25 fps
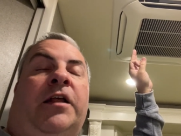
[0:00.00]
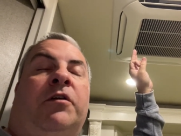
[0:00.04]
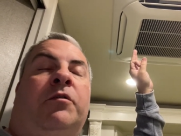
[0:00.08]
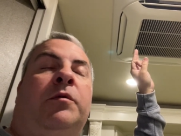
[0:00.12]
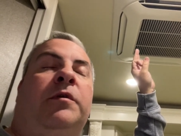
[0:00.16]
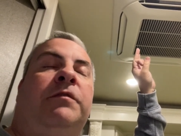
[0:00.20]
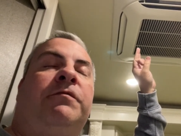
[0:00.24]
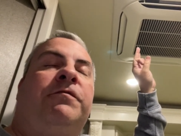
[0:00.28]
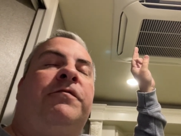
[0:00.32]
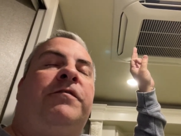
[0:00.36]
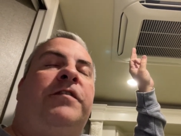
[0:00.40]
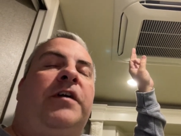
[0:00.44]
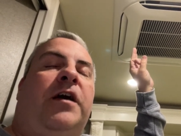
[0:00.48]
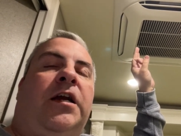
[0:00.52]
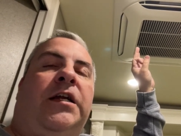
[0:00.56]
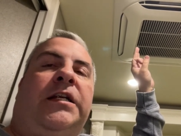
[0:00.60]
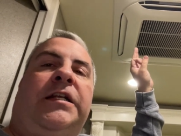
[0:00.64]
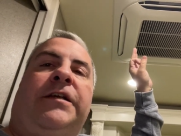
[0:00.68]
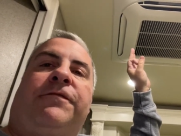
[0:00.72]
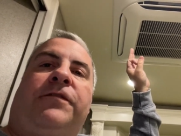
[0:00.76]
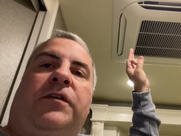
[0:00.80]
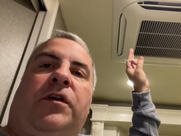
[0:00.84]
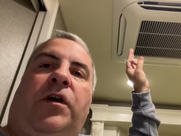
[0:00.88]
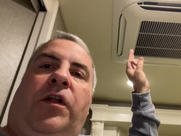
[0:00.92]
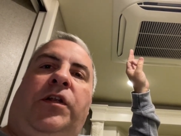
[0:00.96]
It would be very
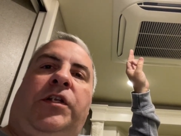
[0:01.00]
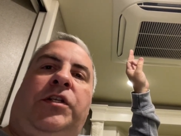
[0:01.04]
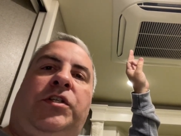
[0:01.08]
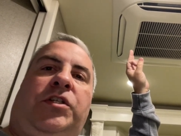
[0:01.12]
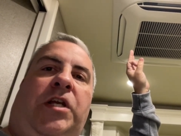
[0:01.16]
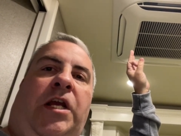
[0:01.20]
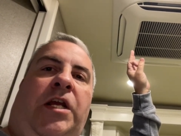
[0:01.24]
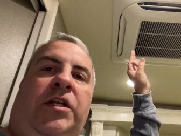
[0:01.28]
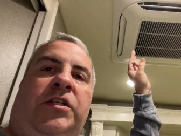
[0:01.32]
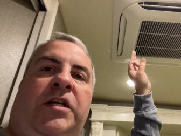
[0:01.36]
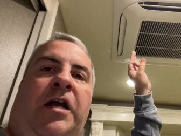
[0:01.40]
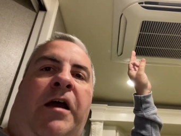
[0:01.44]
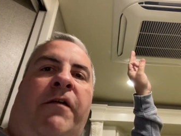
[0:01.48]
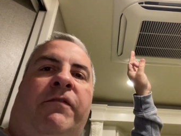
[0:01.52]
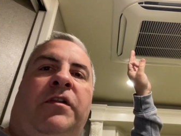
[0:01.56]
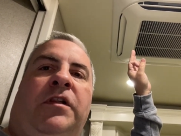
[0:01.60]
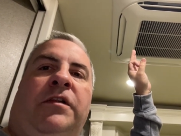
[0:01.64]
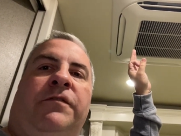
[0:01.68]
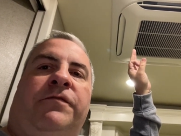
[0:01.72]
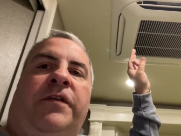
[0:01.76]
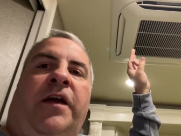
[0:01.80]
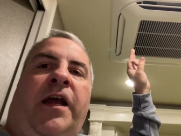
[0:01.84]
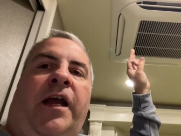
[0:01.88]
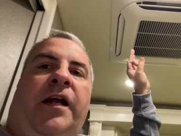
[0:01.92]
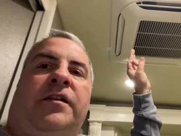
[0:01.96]
difficult to change after the
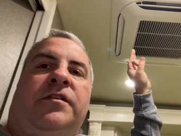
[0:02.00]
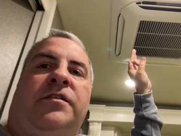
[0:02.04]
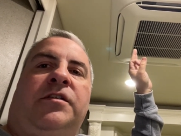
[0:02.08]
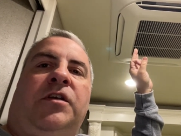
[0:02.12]
fact.